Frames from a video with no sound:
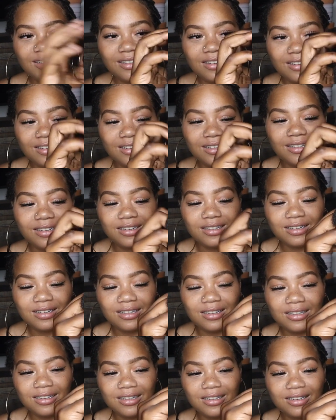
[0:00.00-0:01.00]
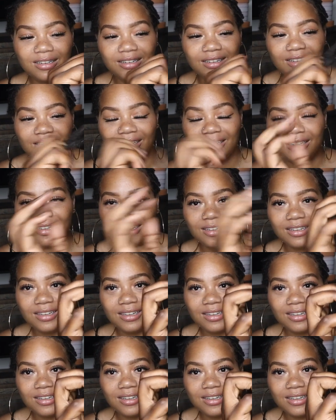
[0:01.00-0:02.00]

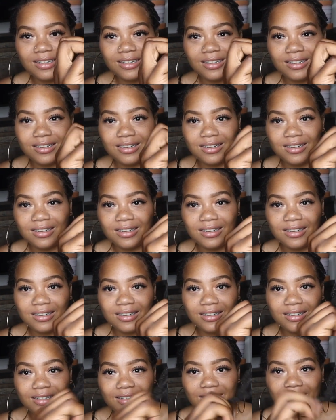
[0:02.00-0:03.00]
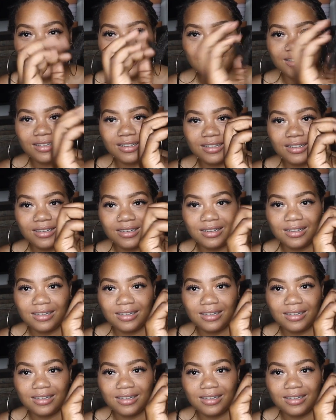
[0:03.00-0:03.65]
No words are spoken by the person on screen.